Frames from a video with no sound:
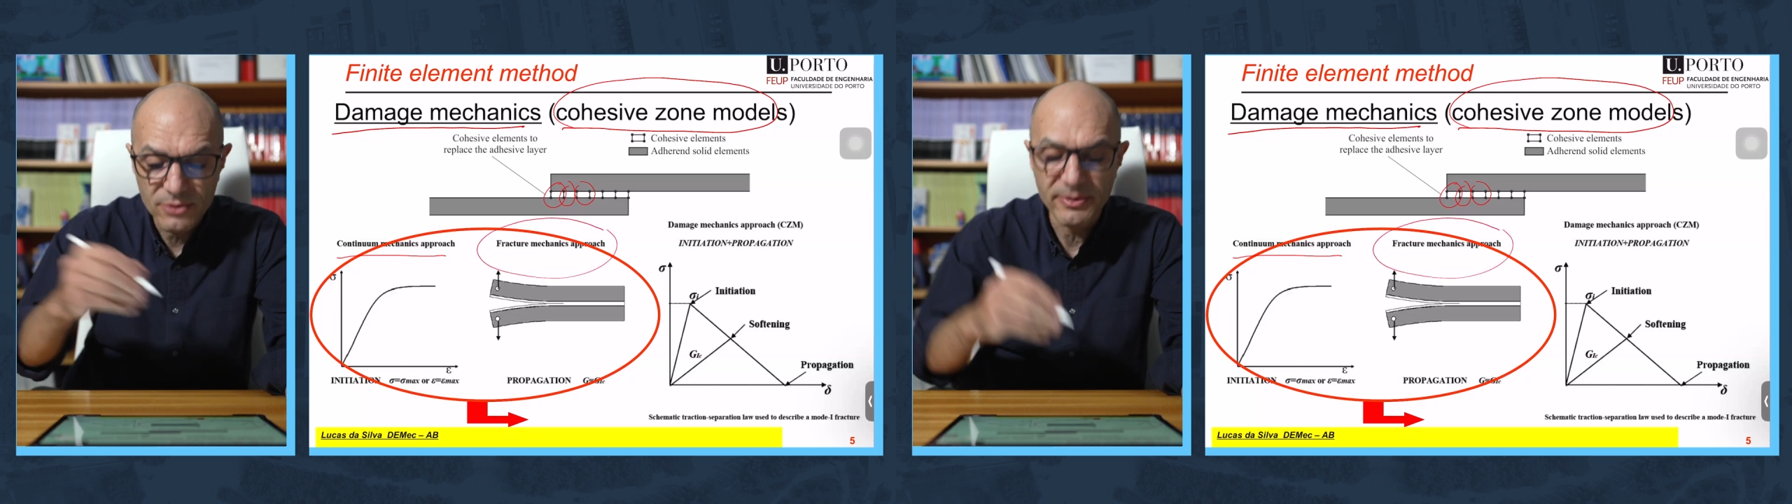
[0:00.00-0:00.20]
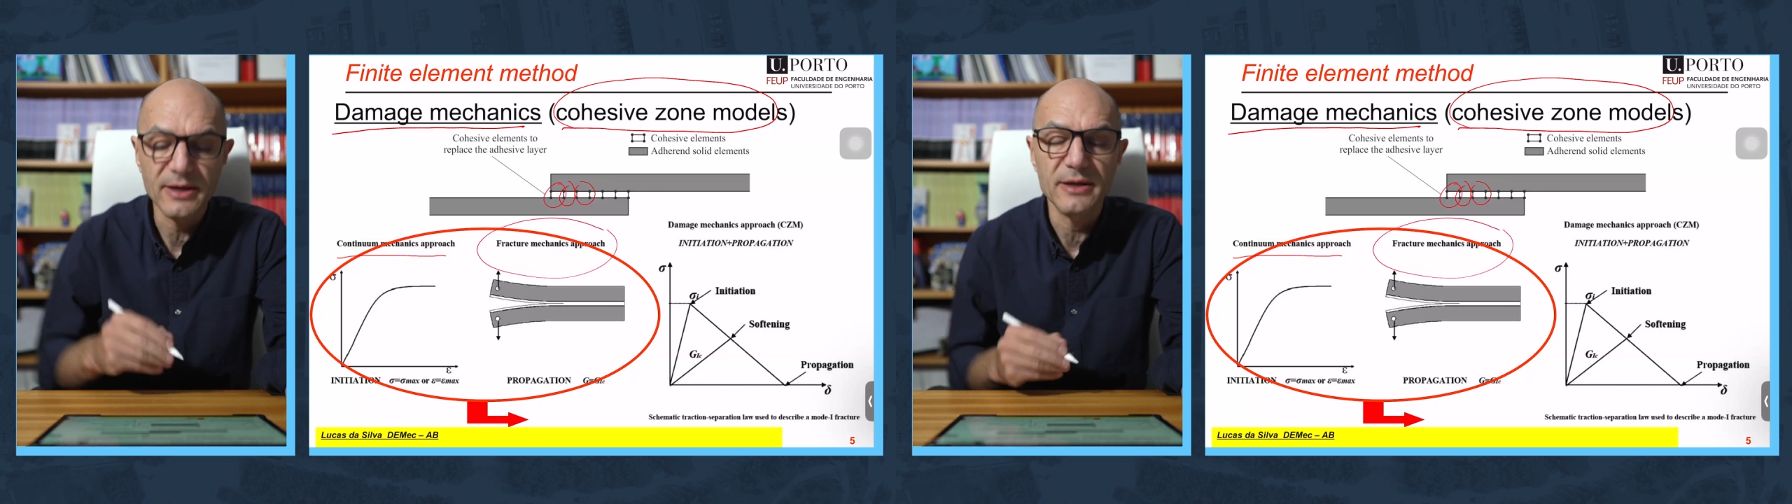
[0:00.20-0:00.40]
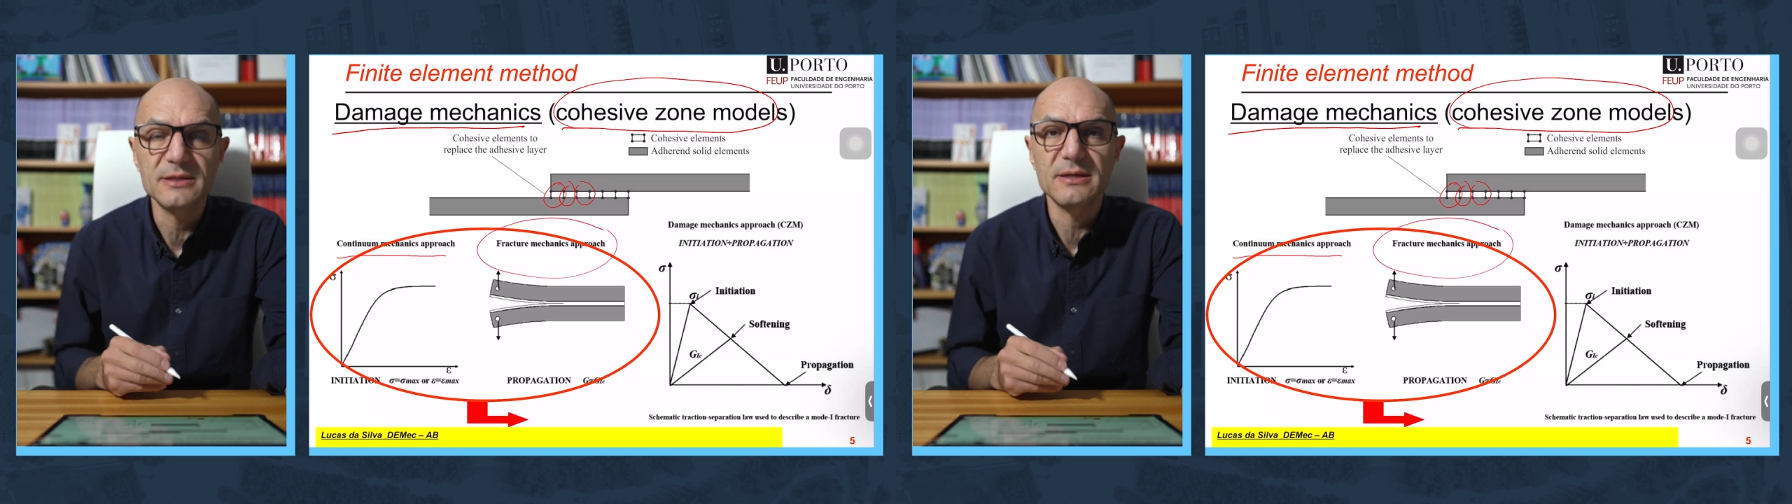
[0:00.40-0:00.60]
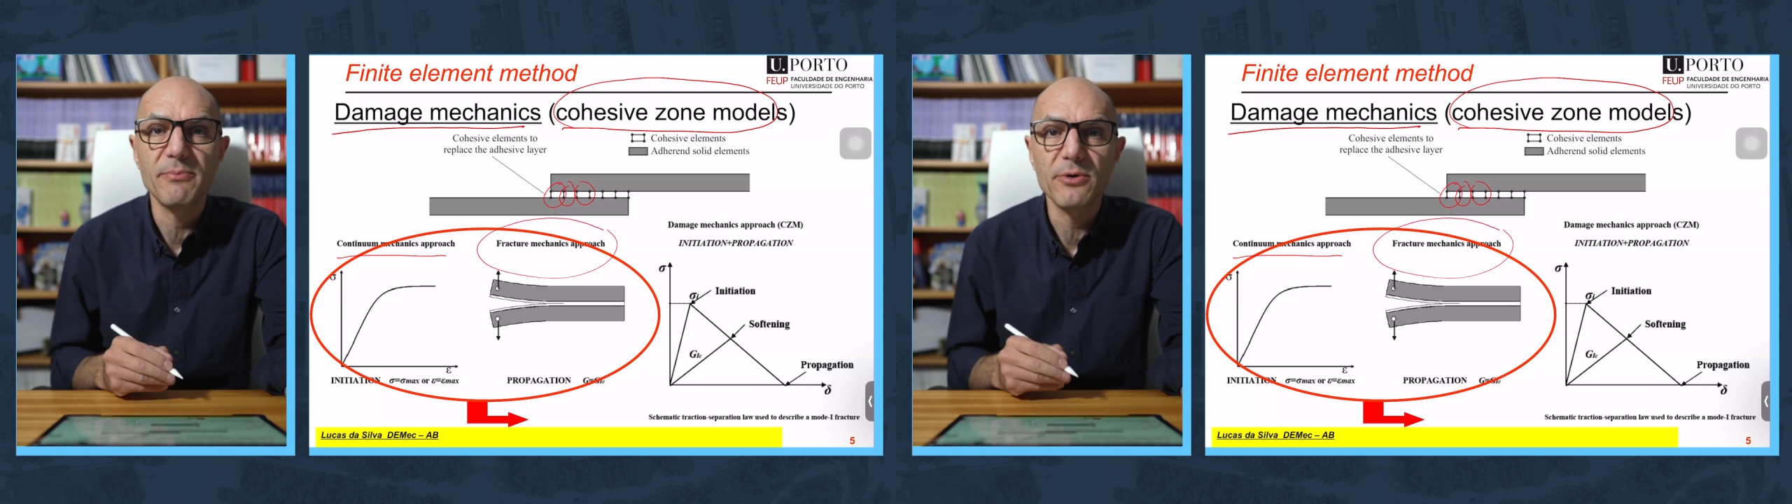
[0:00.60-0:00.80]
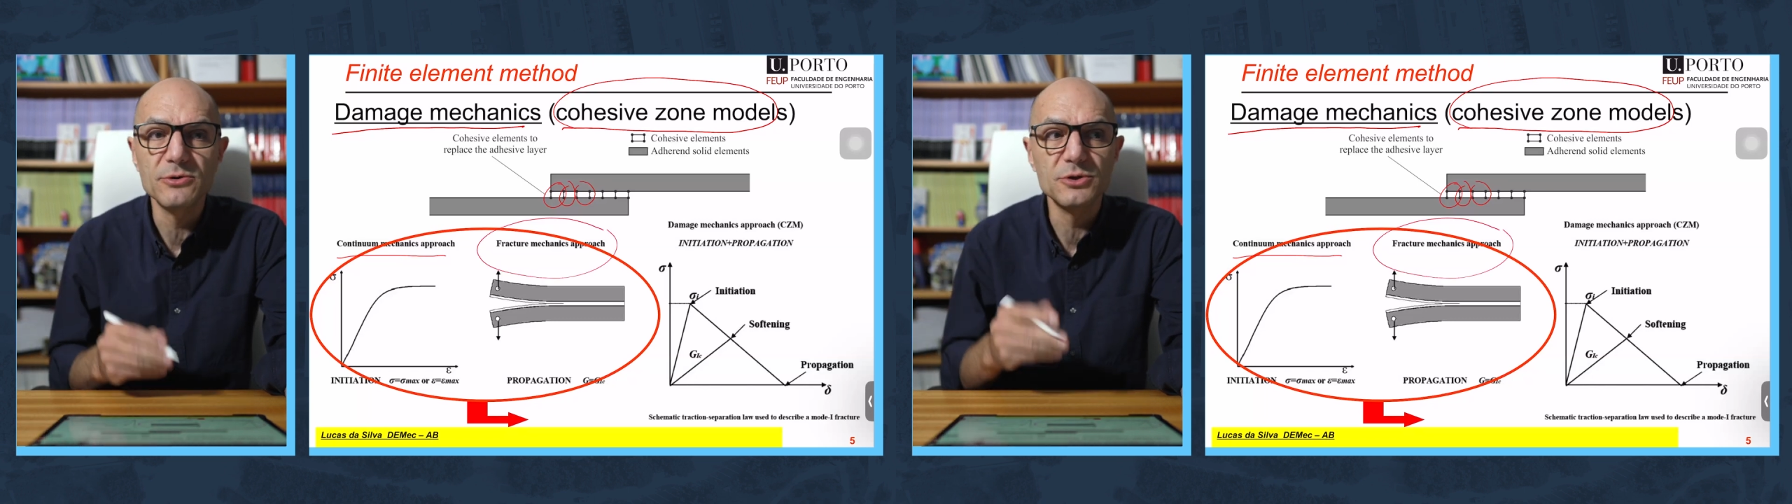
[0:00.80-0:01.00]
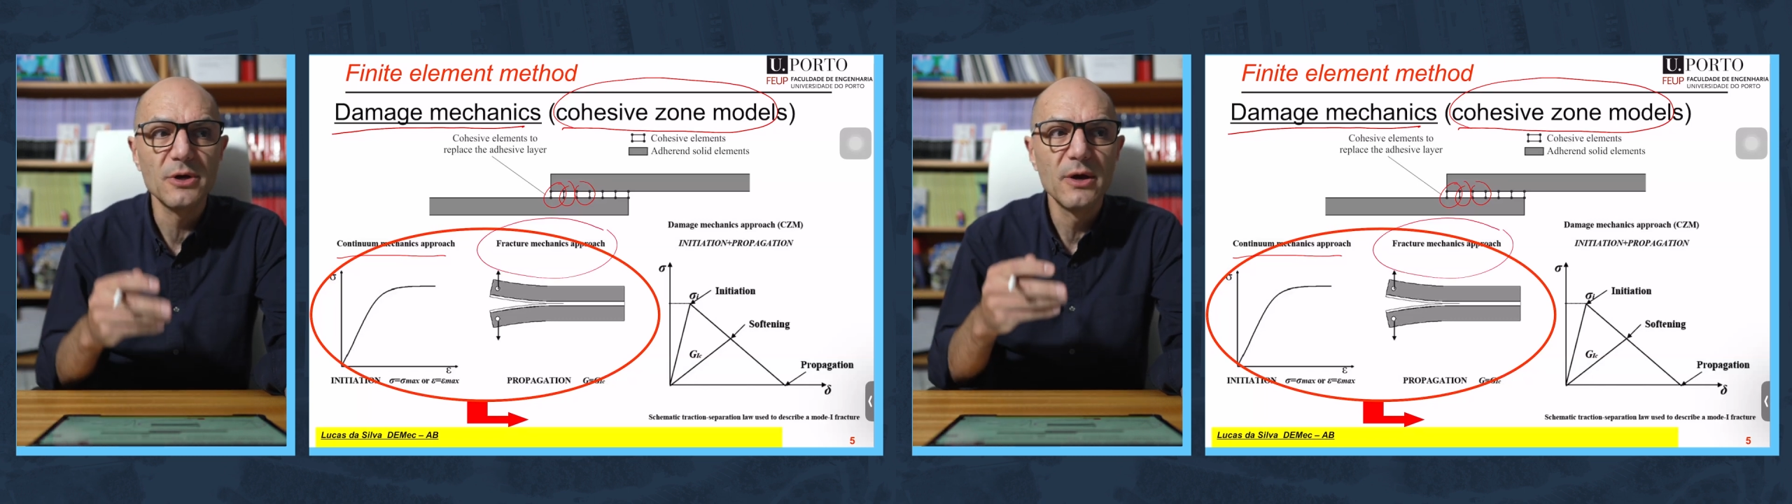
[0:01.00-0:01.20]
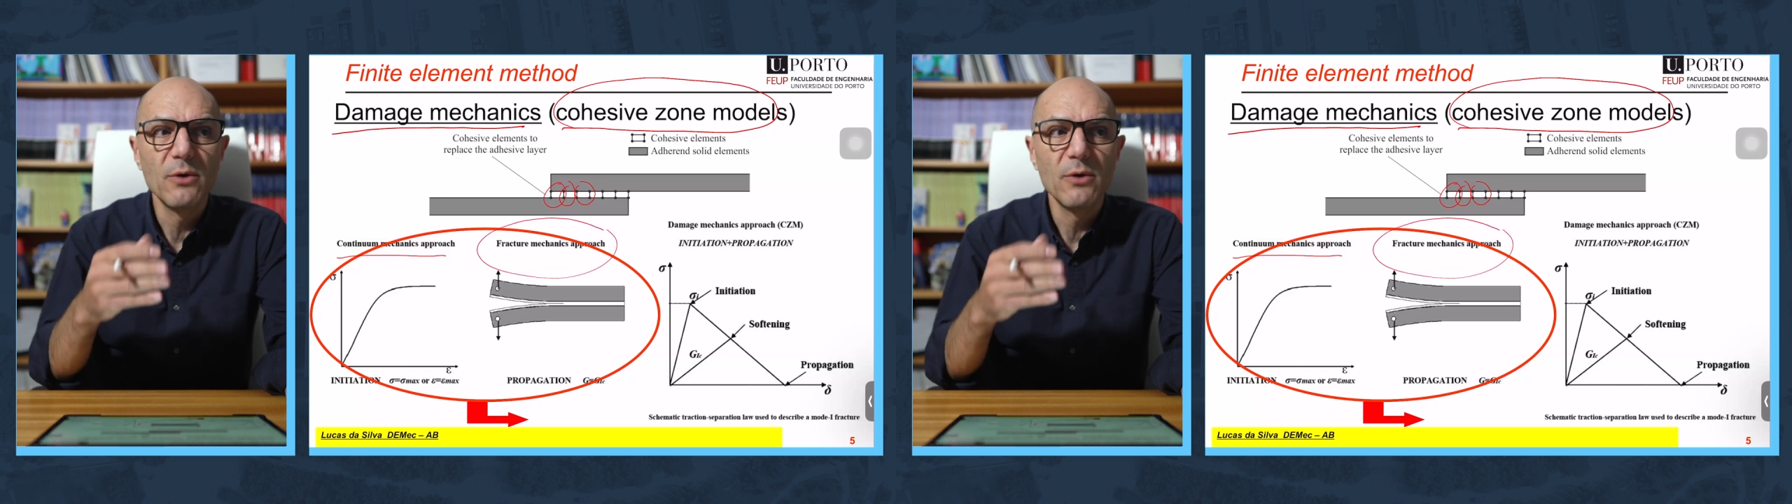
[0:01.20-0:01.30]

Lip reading: mechanics approach,